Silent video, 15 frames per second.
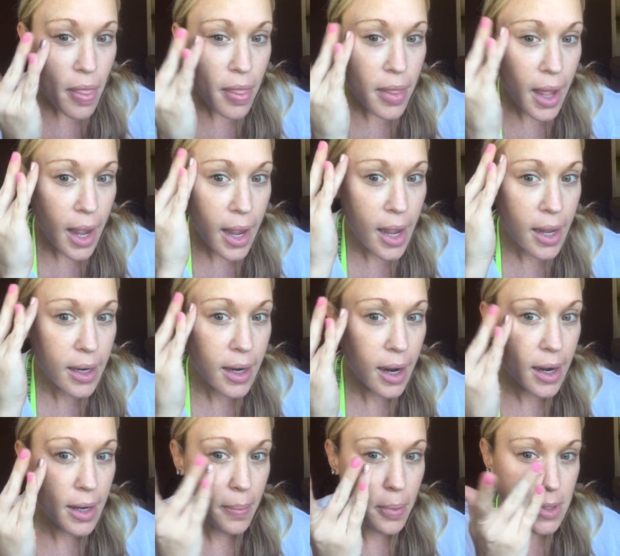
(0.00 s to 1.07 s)
That
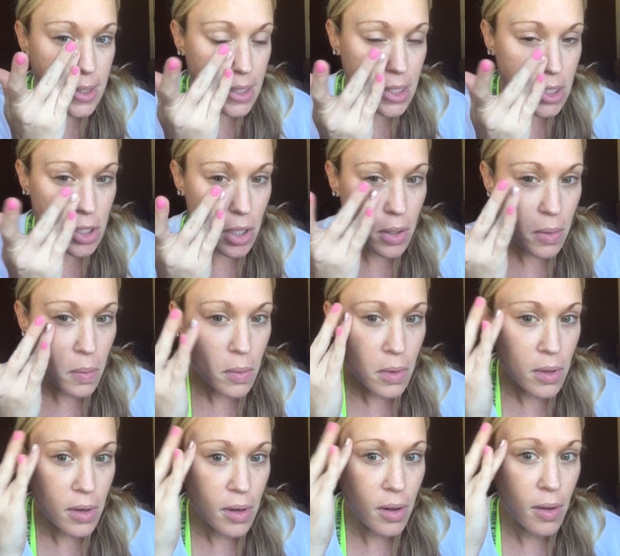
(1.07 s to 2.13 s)
kind of procedure
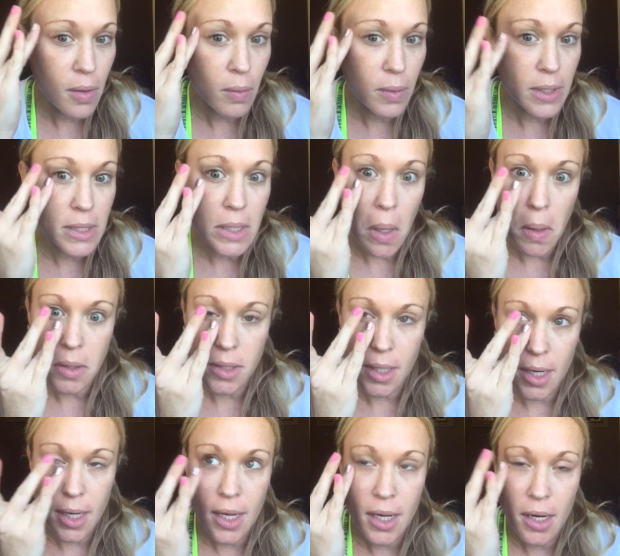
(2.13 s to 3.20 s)
will result
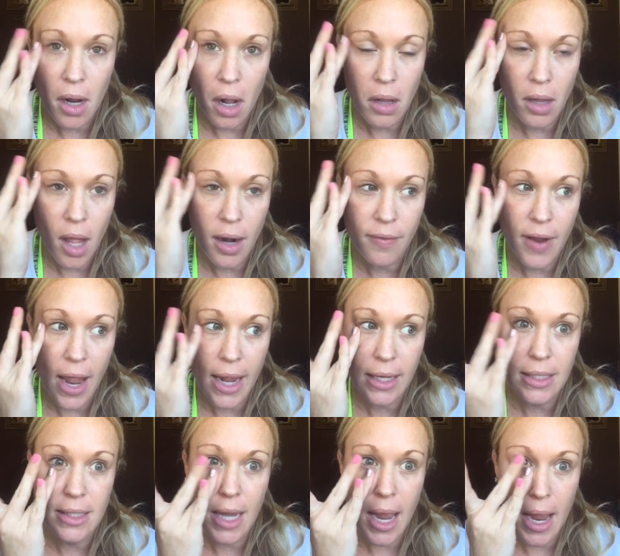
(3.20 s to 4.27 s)
in a lot of
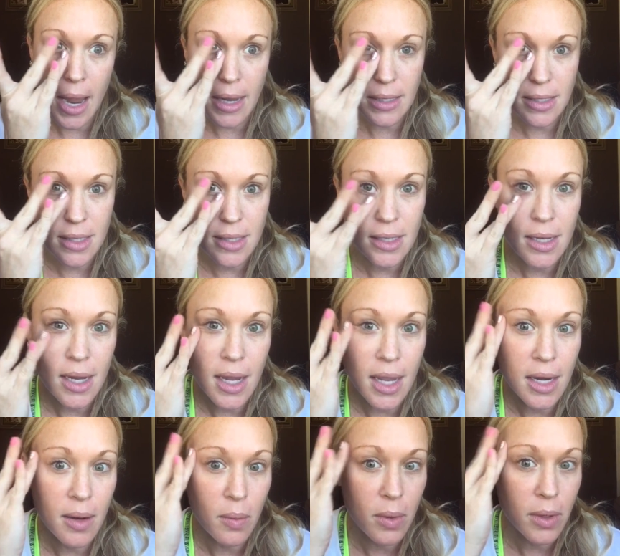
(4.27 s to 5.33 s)
excess
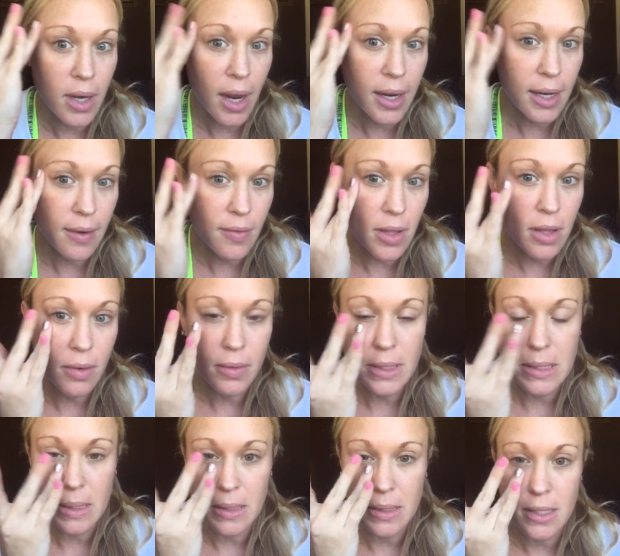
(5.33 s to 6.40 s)
and it will not give you the
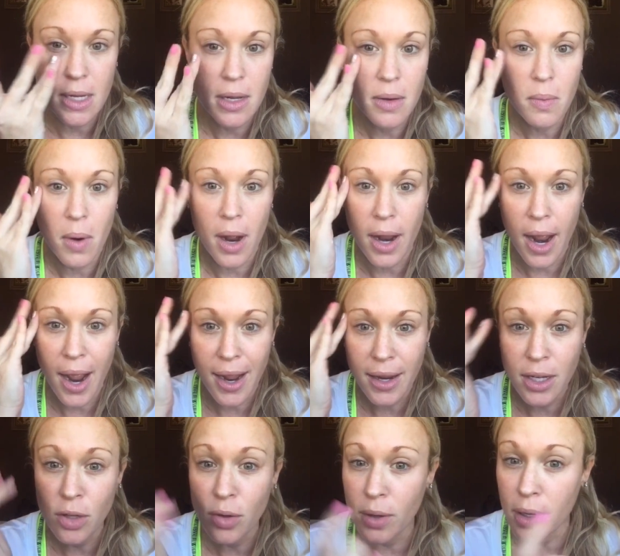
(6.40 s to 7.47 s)
results that you want.
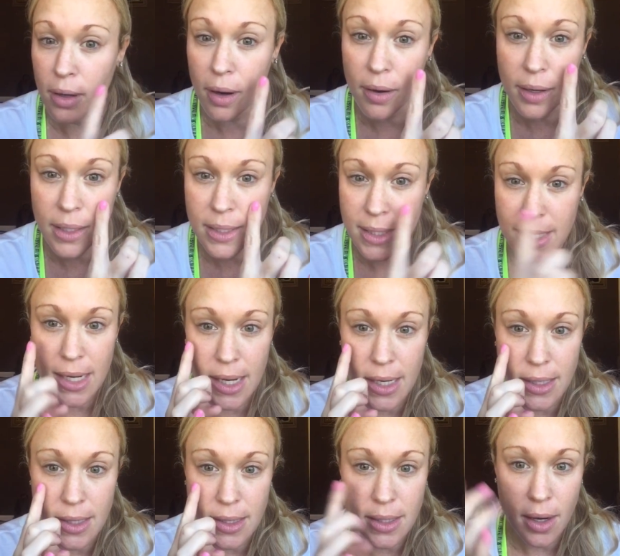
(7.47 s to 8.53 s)
You can already see
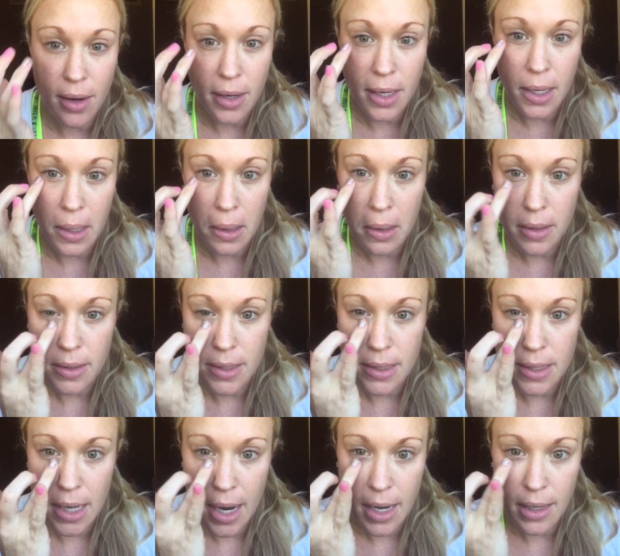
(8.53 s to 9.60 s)
it starting to
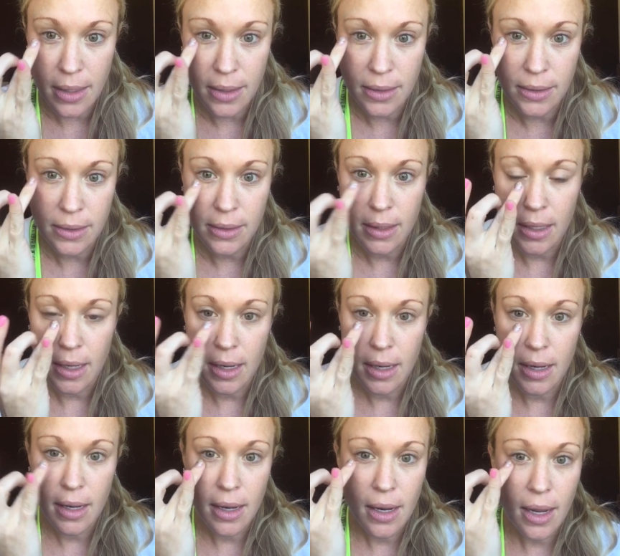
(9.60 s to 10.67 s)
tighten.
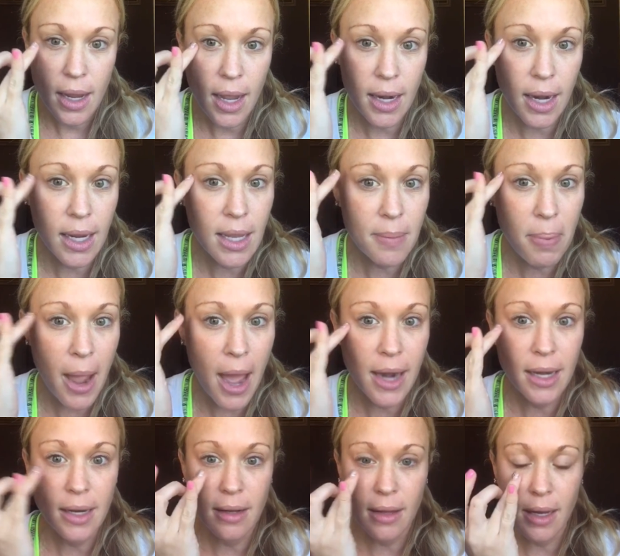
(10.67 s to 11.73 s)
And I keep
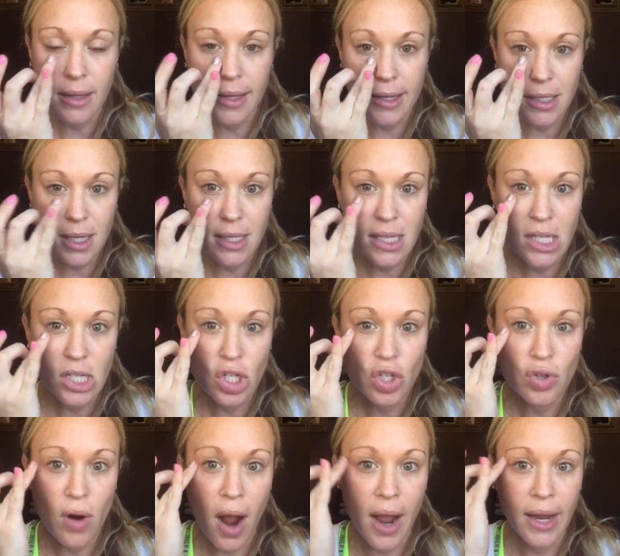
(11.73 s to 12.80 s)
patting it like this because it's
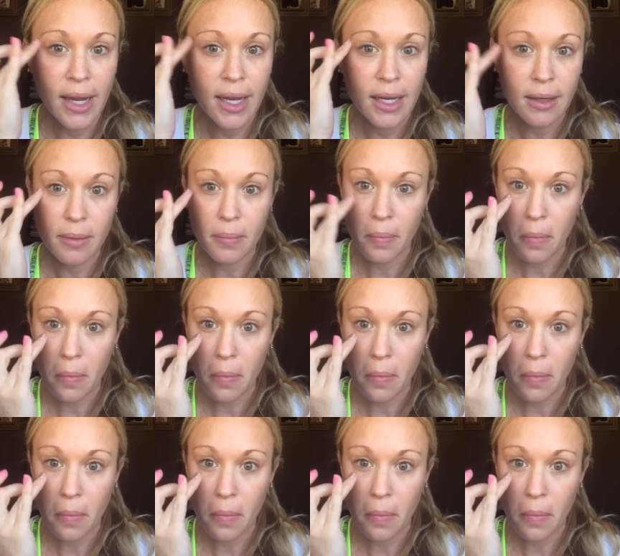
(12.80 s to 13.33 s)
drying.